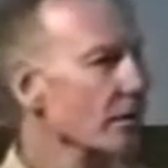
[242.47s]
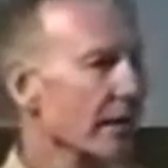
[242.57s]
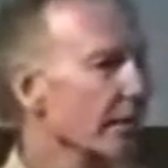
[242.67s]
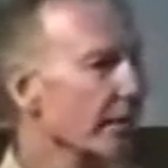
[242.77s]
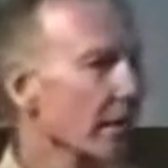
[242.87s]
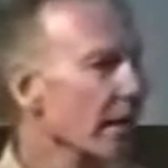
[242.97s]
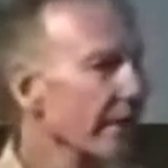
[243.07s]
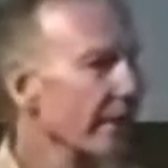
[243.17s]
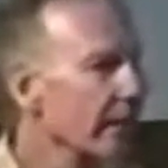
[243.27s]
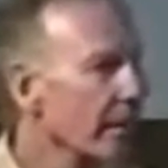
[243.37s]
you can have a lot
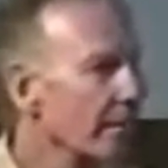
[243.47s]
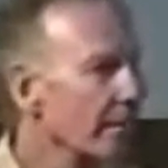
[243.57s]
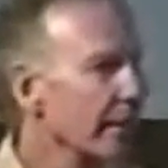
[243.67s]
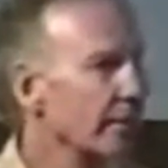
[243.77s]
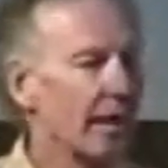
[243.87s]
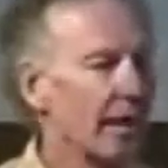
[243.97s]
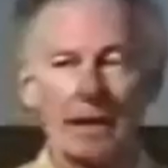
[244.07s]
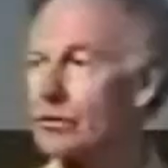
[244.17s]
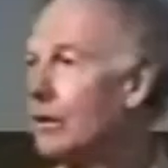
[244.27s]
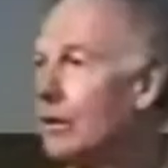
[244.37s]
of economic
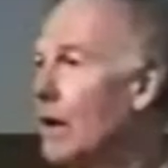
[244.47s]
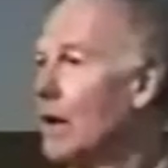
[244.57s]
interaction,